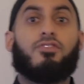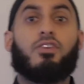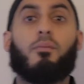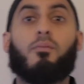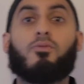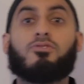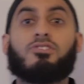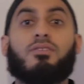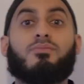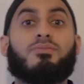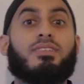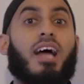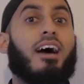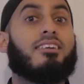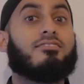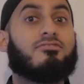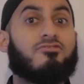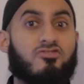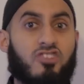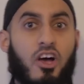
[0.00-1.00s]
for the Muslims that are
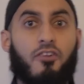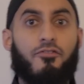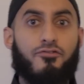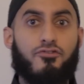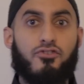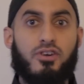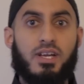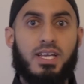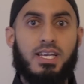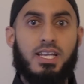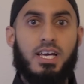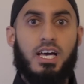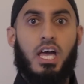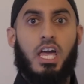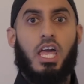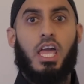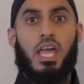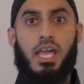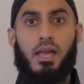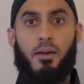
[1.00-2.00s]
suffering
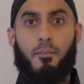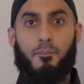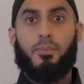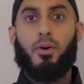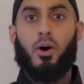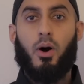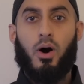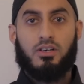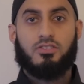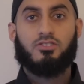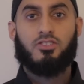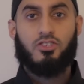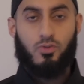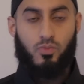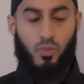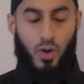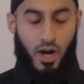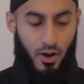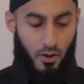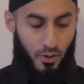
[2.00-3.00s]
in parts of the
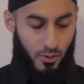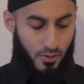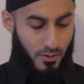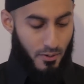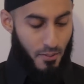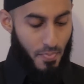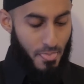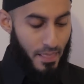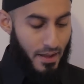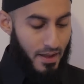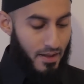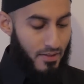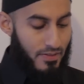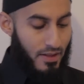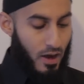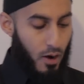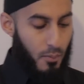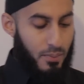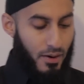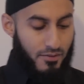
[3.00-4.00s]
world
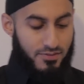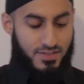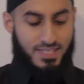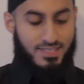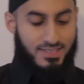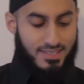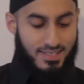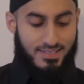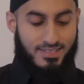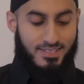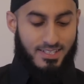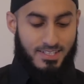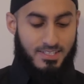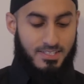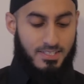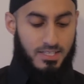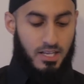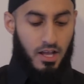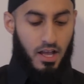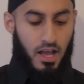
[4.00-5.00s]
now brothers and
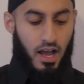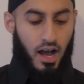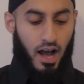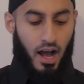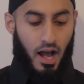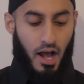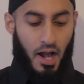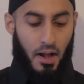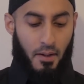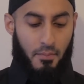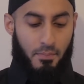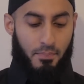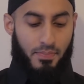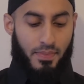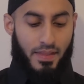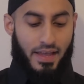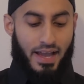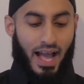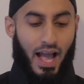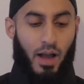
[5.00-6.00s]
sisters I
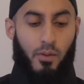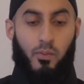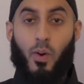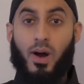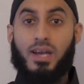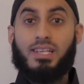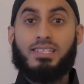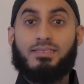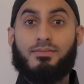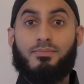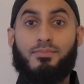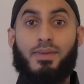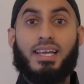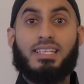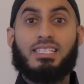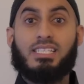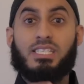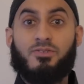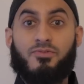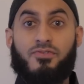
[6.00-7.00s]
wanted to
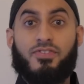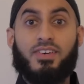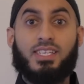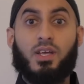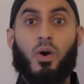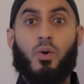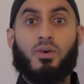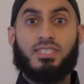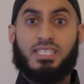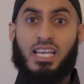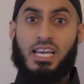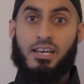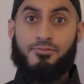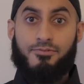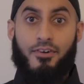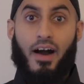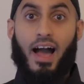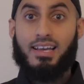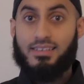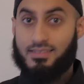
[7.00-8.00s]
make this video as an
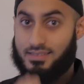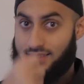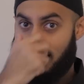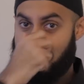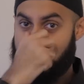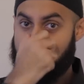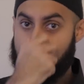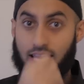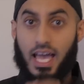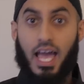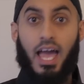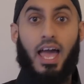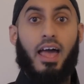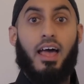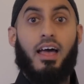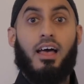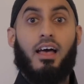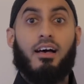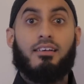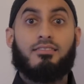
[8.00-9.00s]
advice to share
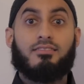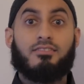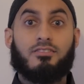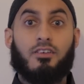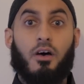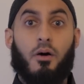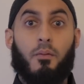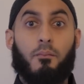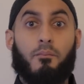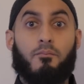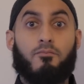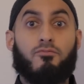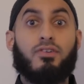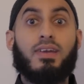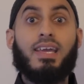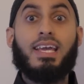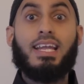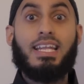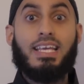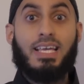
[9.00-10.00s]
some
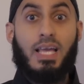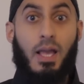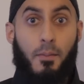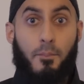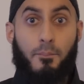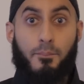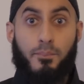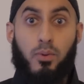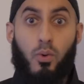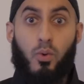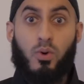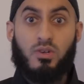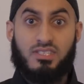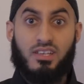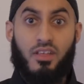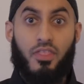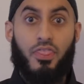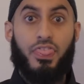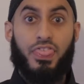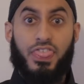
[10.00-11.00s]
really
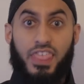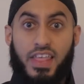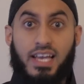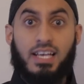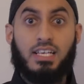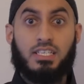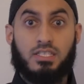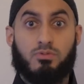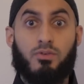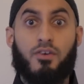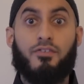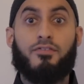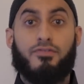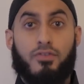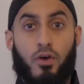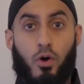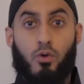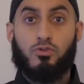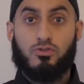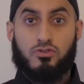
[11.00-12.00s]
important things with
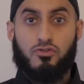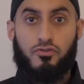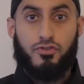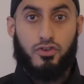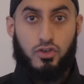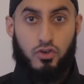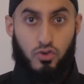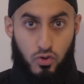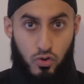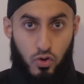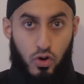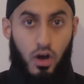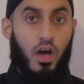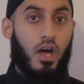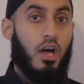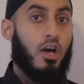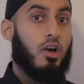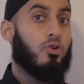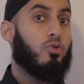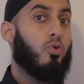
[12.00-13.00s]
those of you
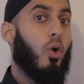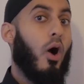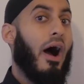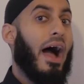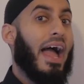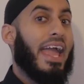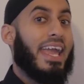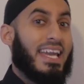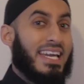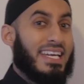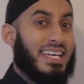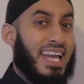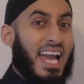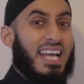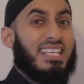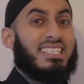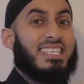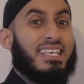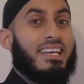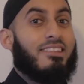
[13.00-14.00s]
who are
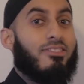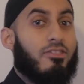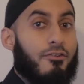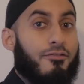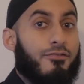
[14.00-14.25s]
engaging in the